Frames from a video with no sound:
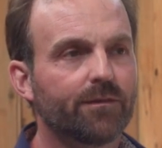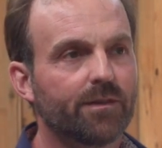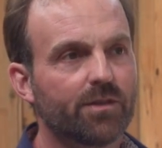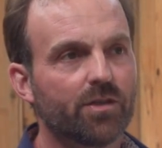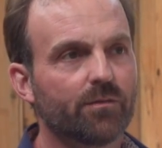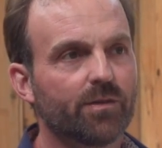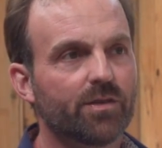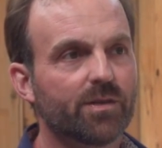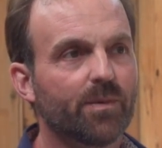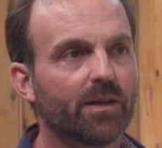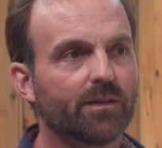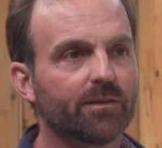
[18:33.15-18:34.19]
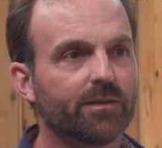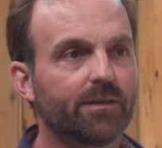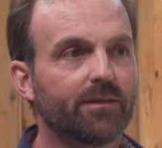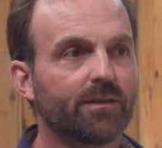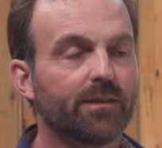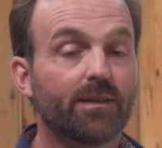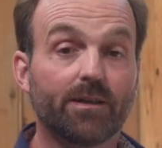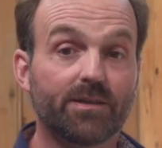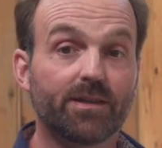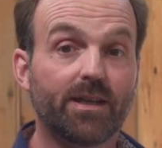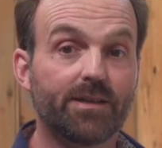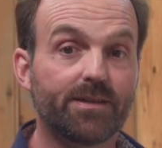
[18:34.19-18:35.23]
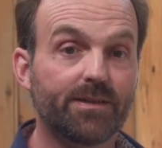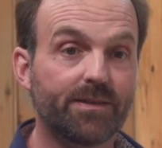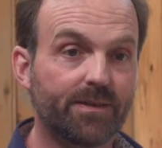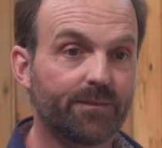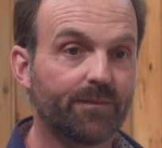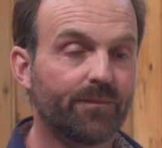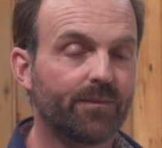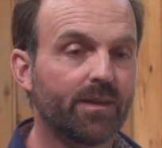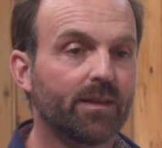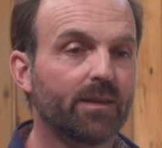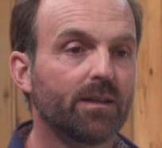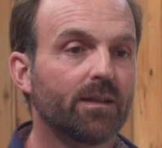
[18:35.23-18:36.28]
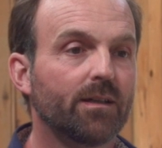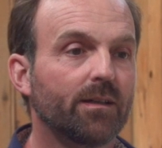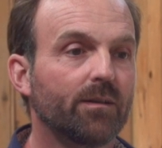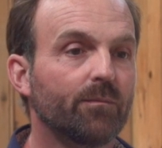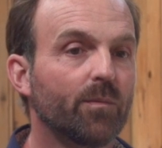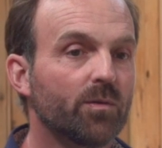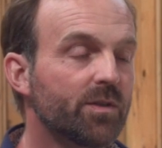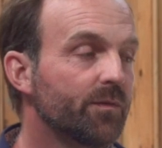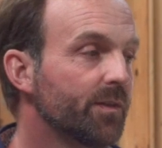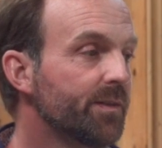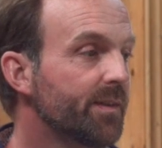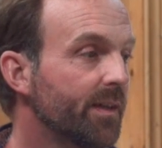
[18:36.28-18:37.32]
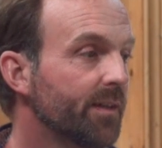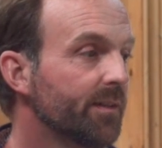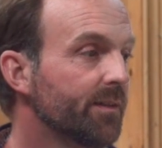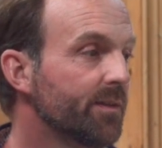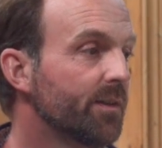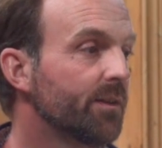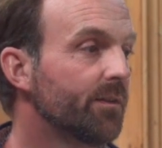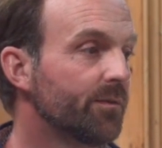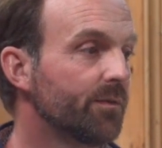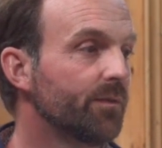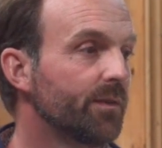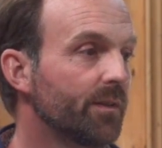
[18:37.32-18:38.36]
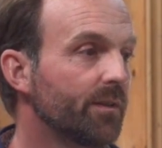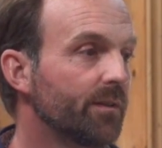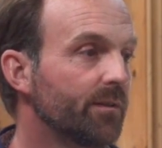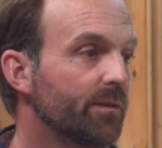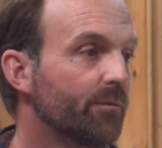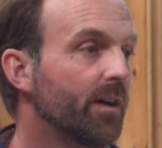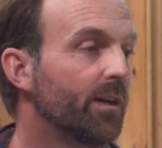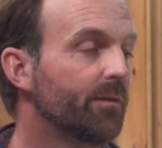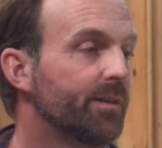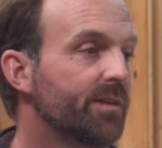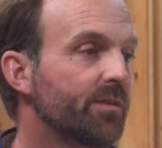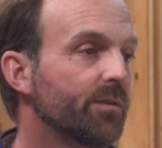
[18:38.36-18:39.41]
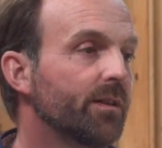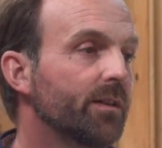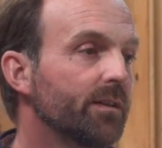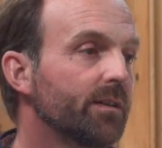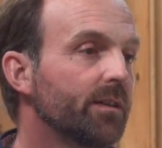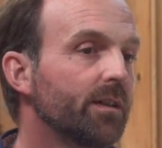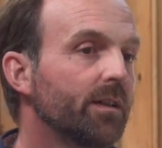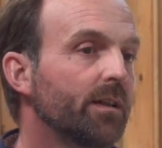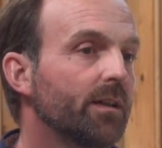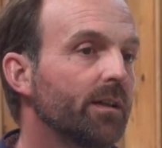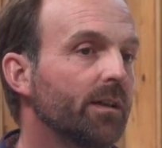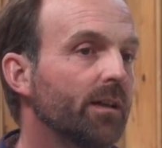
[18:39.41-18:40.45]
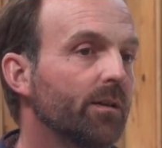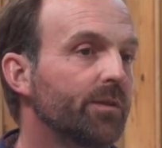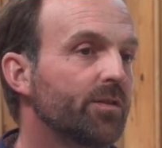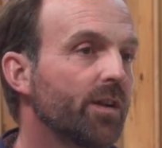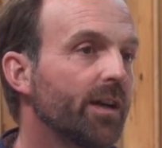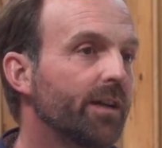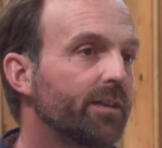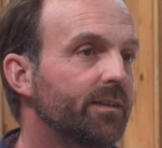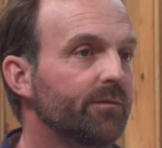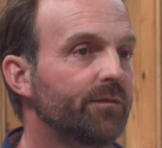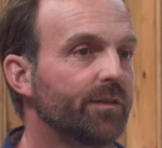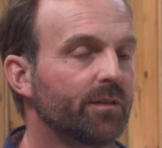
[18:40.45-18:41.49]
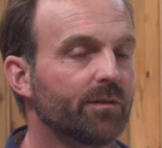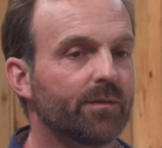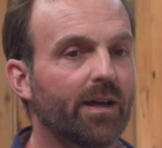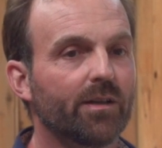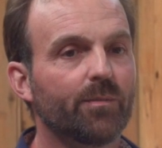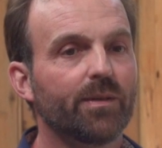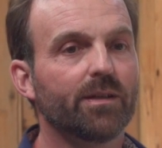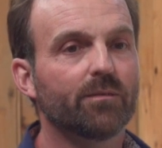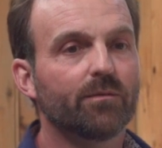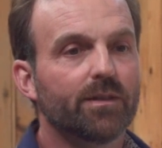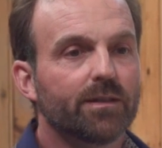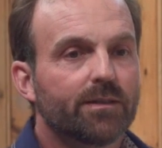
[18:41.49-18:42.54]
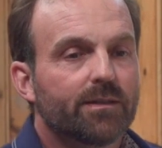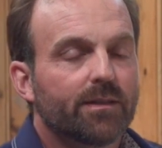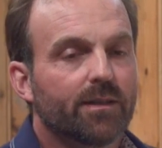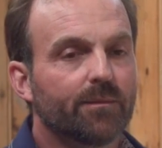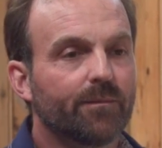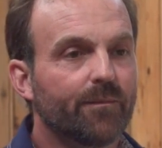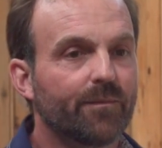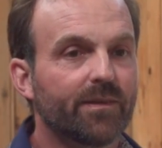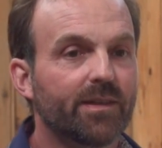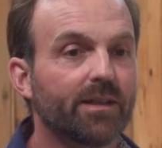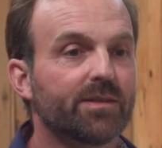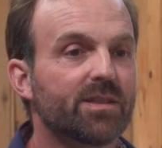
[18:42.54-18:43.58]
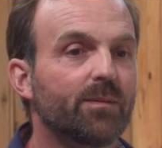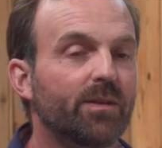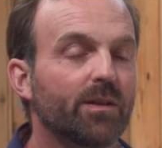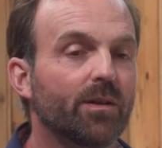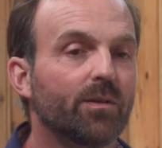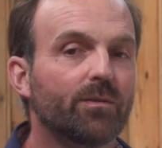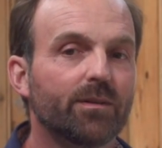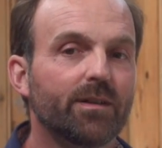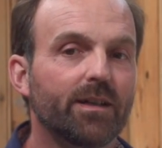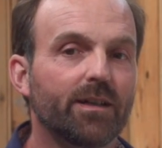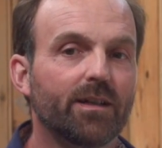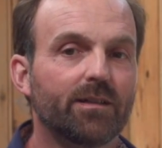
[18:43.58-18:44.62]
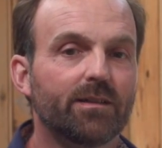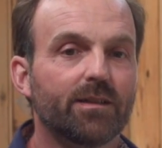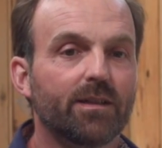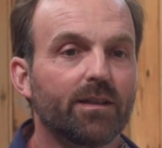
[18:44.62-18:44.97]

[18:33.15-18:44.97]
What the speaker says: this year we just bottled 1,000 cases. Most of our sales are through the winery store. We fiddled around a bit with the LCBO, and